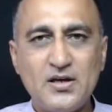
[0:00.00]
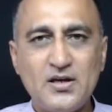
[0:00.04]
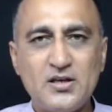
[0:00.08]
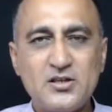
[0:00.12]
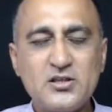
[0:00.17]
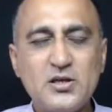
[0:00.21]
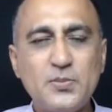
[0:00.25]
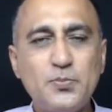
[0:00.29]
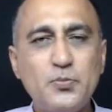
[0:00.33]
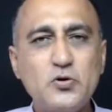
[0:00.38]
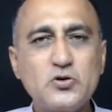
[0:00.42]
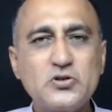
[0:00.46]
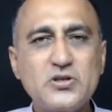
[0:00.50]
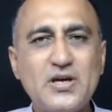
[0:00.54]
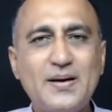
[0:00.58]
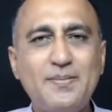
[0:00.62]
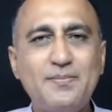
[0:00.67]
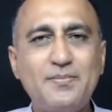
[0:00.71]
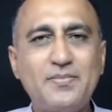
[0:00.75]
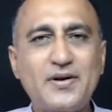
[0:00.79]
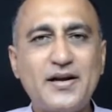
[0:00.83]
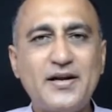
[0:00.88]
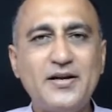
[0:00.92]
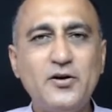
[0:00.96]
Suppose I
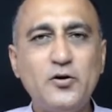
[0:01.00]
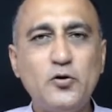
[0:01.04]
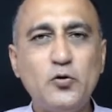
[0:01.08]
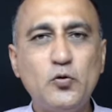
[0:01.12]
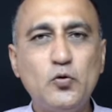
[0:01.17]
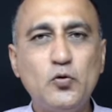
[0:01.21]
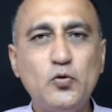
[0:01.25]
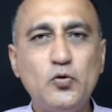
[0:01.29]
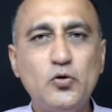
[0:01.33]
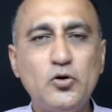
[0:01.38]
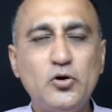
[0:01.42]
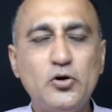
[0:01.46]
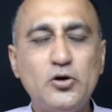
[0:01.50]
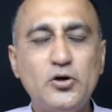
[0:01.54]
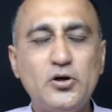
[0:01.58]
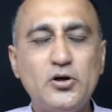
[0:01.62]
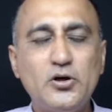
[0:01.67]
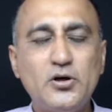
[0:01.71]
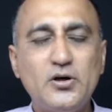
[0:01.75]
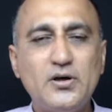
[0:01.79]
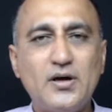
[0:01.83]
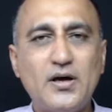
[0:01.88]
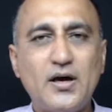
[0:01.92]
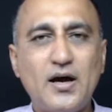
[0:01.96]
am trying to
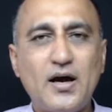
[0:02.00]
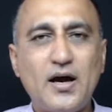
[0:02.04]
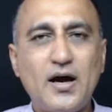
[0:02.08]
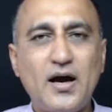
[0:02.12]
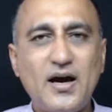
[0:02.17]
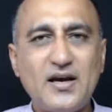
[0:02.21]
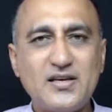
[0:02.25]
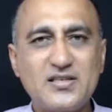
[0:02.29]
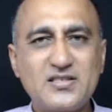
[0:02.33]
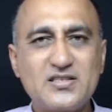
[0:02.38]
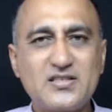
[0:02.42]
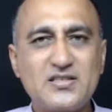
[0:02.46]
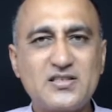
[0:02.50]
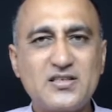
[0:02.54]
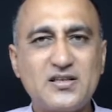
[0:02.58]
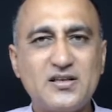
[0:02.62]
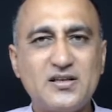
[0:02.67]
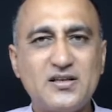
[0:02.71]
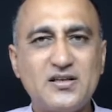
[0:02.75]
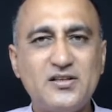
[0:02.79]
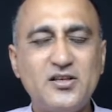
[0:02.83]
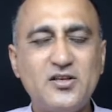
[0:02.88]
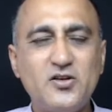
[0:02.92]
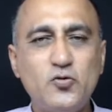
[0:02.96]
ask
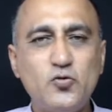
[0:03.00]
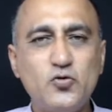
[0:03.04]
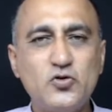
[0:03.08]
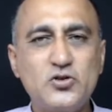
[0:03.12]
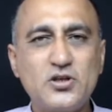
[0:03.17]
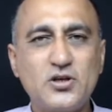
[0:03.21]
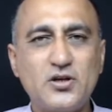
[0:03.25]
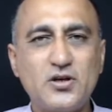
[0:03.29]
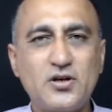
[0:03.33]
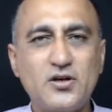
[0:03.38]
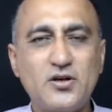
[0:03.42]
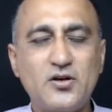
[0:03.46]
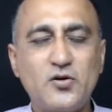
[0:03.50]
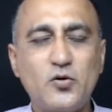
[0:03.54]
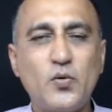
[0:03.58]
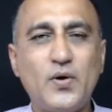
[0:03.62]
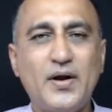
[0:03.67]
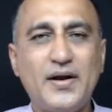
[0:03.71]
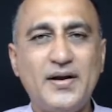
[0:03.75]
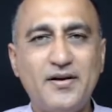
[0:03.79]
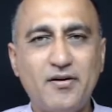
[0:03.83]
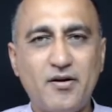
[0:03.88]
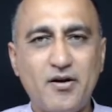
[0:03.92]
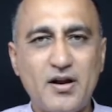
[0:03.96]
the user to
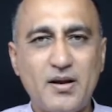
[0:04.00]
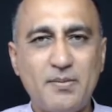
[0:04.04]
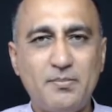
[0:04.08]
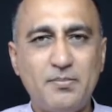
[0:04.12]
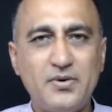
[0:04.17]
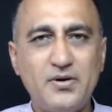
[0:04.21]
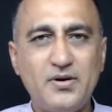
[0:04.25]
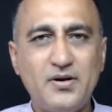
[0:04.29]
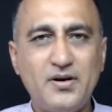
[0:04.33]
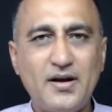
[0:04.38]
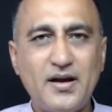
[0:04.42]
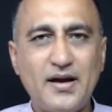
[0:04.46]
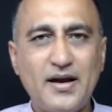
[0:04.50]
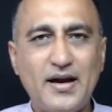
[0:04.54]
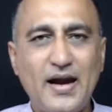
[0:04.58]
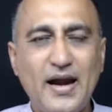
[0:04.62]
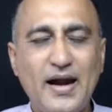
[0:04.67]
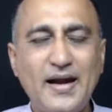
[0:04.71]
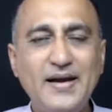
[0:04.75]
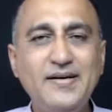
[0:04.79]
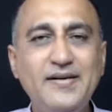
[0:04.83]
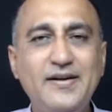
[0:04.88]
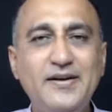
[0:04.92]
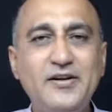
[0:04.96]
enter a number
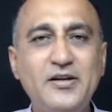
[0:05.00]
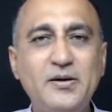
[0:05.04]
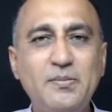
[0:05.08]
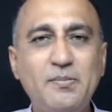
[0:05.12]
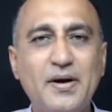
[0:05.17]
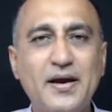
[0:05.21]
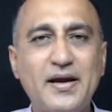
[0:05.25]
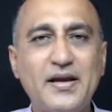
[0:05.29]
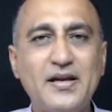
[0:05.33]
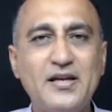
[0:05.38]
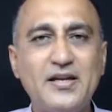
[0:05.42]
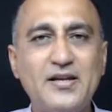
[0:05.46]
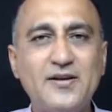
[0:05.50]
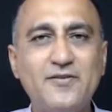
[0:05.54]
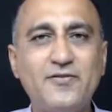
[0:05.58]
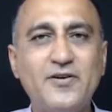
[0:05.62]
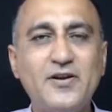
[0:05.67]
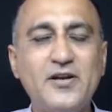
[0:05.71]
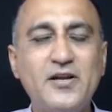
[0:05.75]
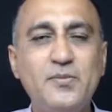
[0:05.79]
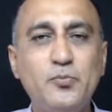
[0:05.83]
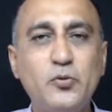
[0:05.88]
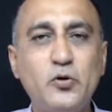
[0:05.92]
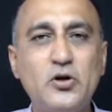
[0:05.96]
and determine if an
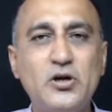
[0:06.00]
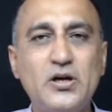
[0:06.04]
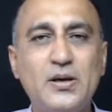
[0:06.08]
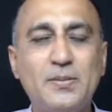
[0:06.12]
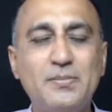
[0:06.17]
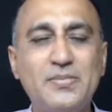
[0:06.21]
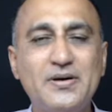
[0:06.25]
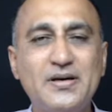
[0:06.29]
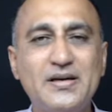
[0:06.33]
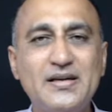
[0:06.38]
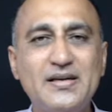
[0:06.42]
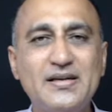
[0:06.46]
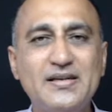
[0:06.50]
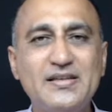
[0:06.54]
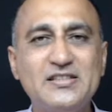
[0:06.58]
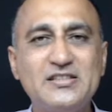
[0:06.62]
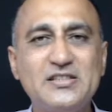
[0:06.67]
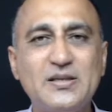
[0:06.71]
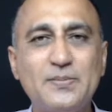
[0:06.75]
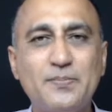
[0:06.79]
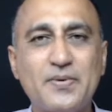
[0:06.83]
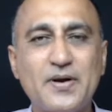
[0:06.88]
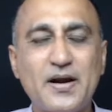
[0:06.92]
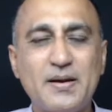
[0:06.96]
input number is
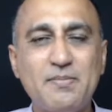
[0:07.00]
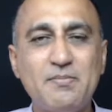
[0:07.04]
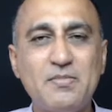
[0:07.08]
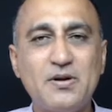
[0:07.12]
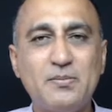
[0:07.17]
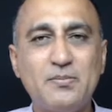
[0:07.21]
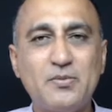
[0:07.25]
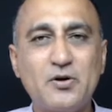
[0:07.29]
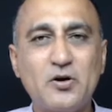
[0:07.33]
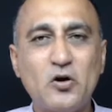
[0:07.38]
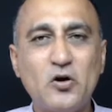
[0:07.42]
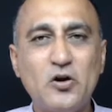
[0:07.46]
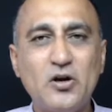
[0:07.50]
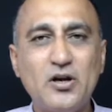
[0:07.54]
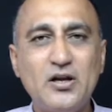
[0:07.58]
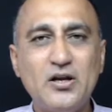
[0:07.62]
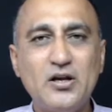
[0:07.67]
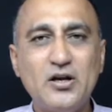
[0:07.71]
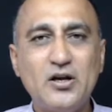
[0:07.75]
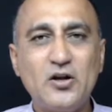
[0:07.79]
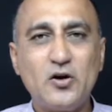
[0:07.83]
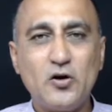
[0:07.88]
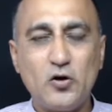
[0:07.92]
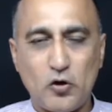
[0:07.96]
a prime number or
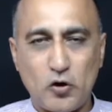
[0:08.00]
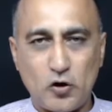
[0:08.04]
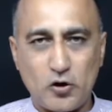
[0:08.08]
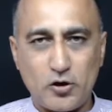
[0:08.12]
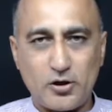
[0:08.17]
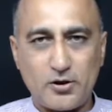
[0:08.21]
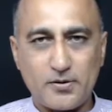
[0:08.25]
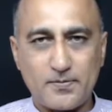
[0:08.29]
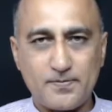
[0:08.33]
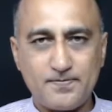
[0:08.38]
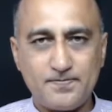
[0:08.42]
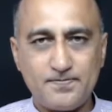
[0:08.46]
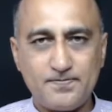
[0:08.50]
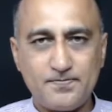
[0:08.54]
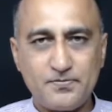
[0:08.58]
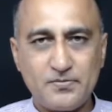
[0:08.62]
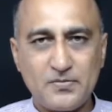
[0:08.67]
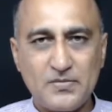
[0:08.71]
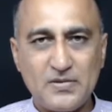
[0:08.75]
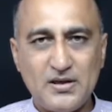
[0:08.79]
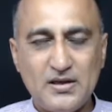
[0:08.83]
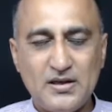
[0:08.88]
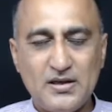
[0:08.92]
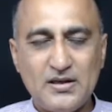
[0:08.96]
not.
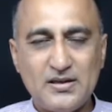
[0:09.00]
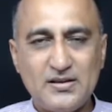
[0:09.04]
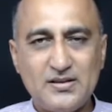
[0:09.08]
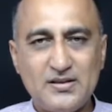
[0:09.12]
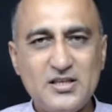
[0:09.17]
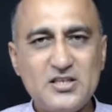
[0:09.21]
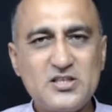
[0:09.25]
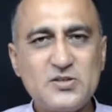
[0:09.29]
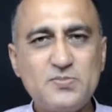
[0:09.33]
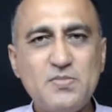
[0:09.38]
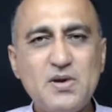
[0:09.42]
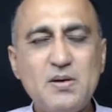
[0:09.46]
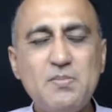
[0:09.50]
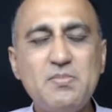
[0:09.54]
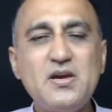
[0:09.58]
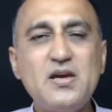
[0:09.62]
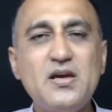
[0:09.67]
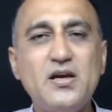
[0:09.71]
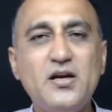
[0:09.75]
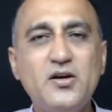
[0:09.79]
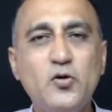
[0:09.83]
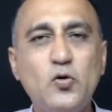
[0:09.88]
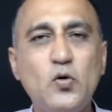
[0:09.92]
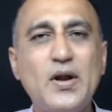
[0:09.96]
This may be
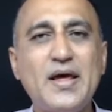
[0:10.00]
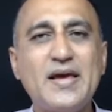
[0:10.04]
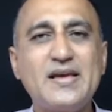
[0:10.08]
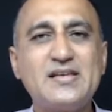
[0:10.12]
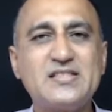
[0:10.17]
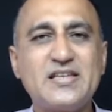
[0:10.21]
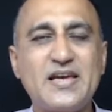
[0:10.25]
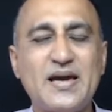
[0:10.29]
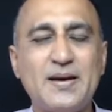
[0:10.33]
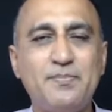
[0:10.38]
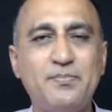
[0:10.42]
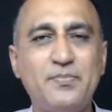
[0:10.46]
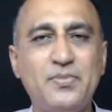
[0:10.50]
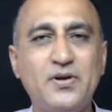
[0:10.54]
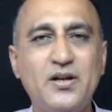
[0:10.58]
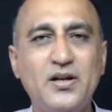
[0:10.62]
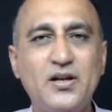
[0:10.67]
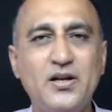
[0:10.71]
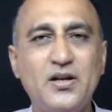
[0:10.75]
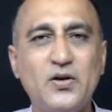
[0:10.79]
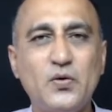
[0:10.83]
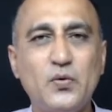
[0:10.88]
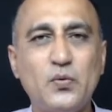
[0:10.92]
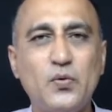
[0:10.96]
a good
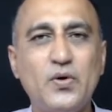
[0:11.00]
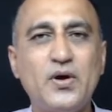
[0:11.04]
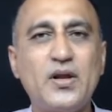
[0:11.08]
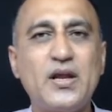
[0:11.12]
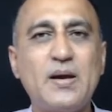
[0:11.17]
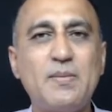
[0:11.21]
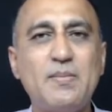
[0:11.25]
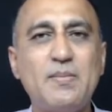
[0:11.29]
example where I